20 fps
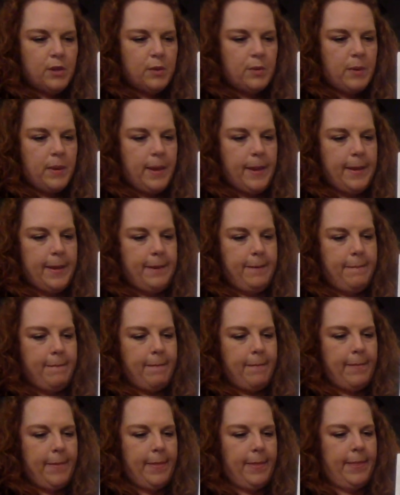Okay.
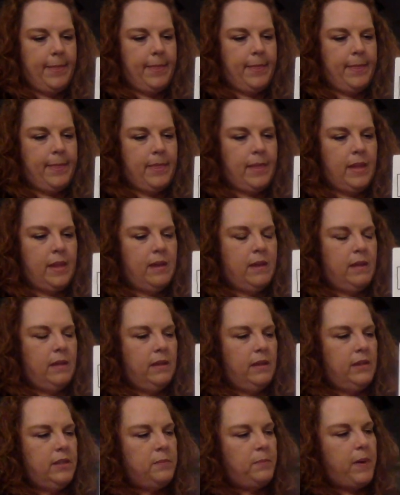
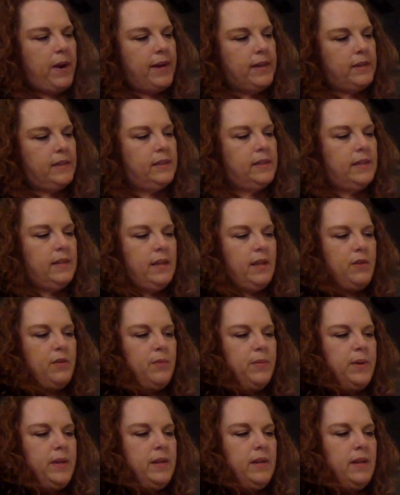Let's practice another
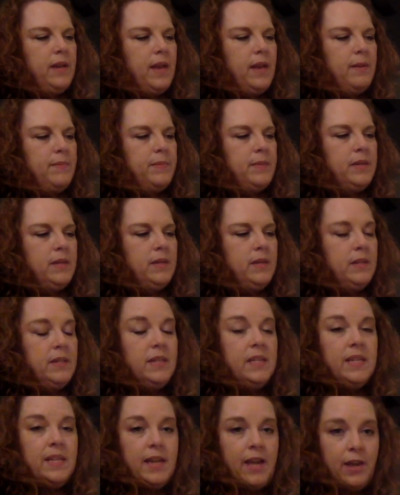one
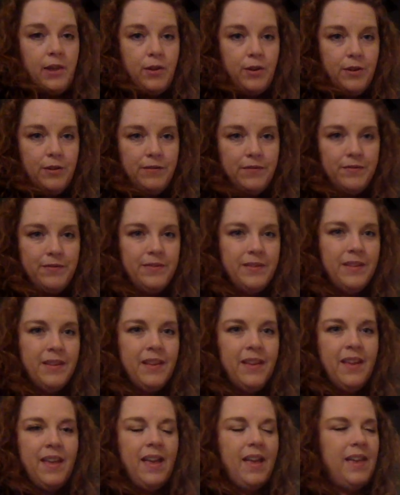together.
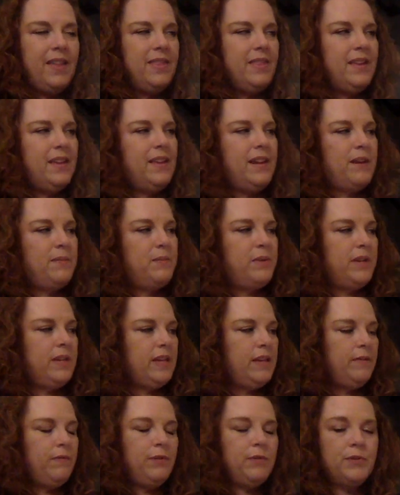And then I'm going to
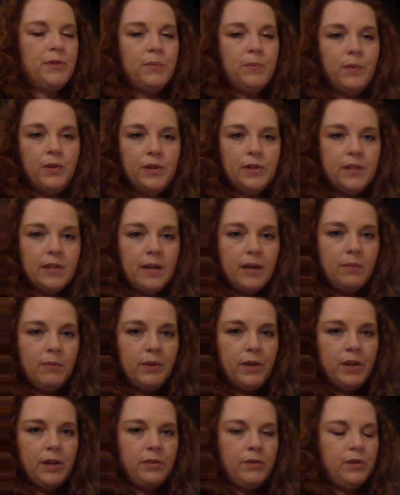give you some words that I
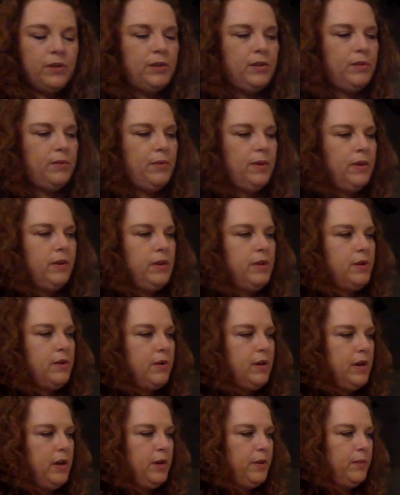want you to do on
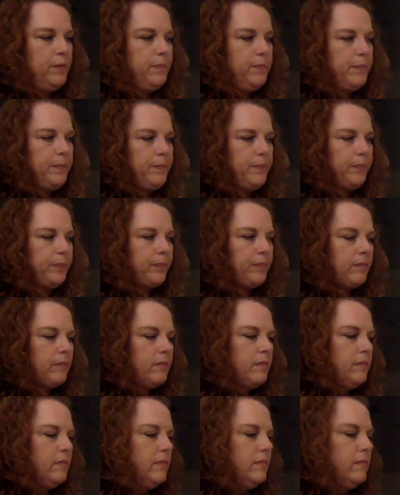your own.
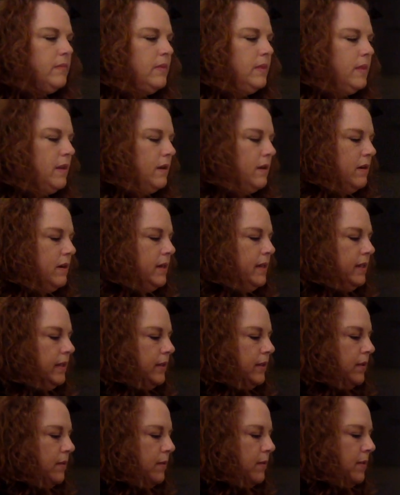All right,
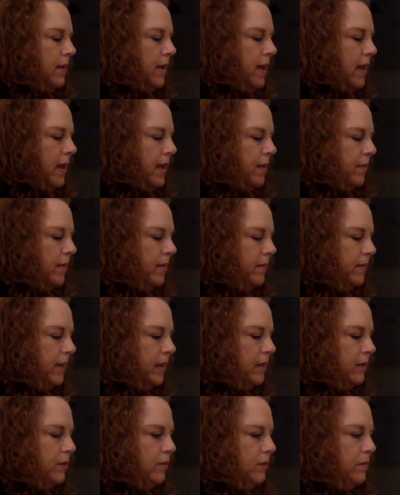so I'm going to
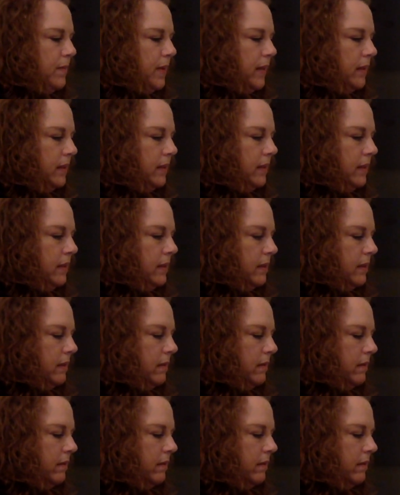make 2 boxes.